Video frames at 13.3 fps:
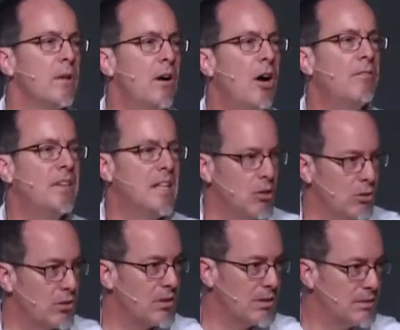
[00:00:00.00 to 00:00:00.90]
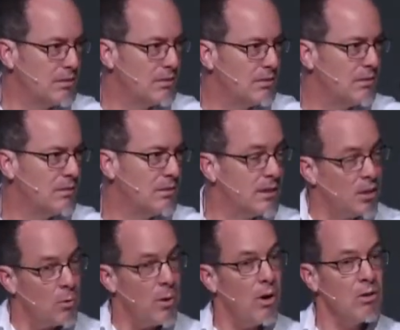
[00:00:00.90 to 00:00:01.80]
of guilt. And there
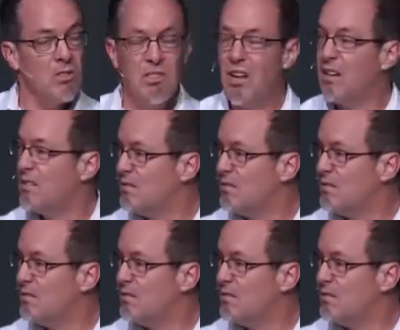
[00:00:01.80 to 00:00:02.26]
we all sit.